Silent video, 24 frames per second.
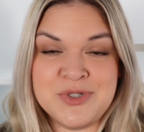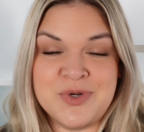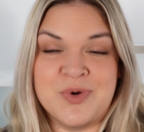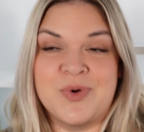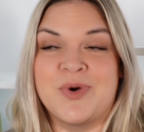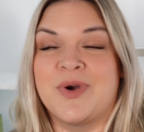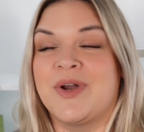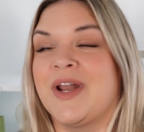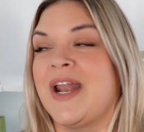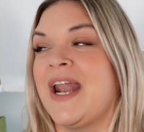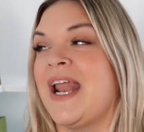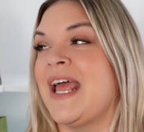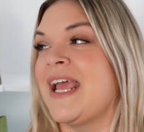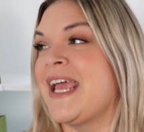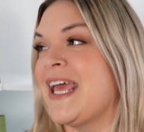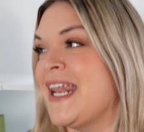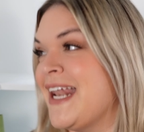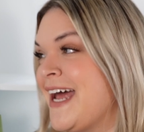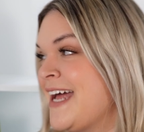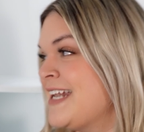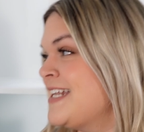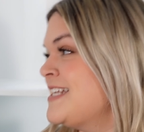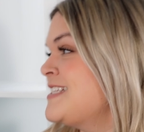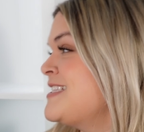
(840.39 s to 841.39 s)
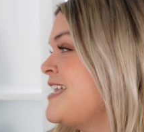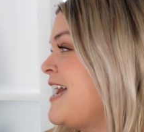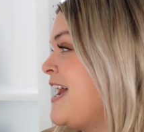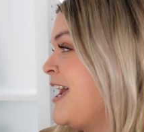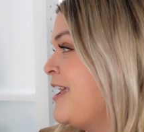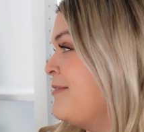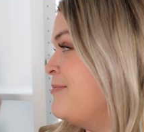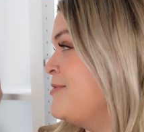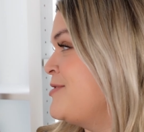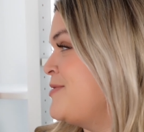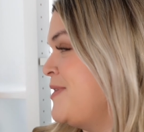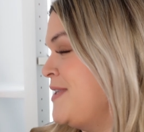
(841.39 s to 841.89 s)
torn and I cannot
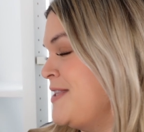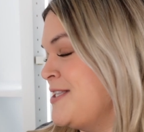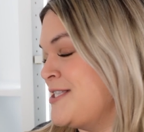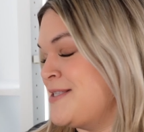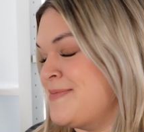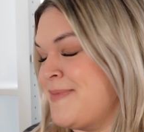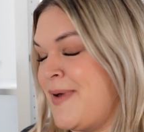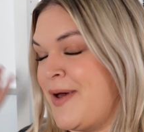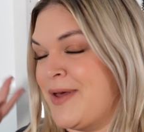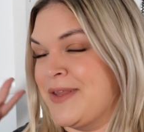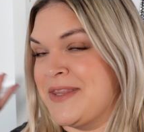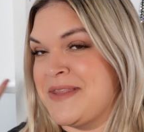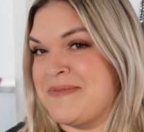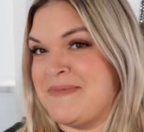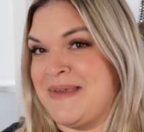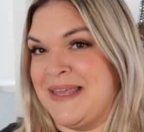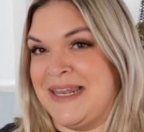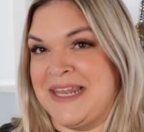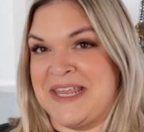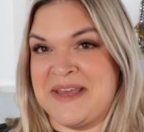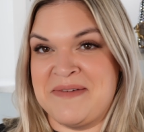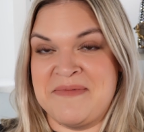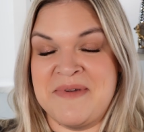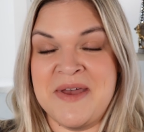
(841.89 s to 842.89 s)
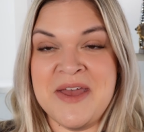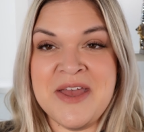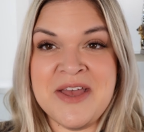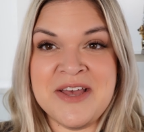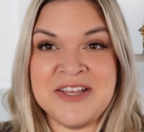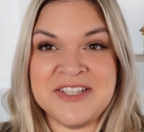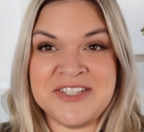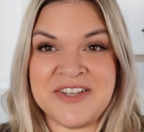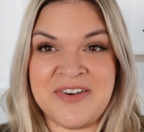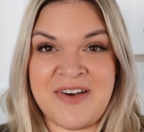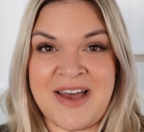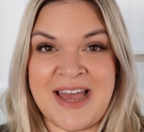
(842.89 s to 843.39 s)
decide between the small and the medium.
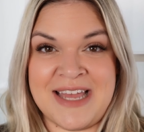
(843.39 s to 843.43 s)
So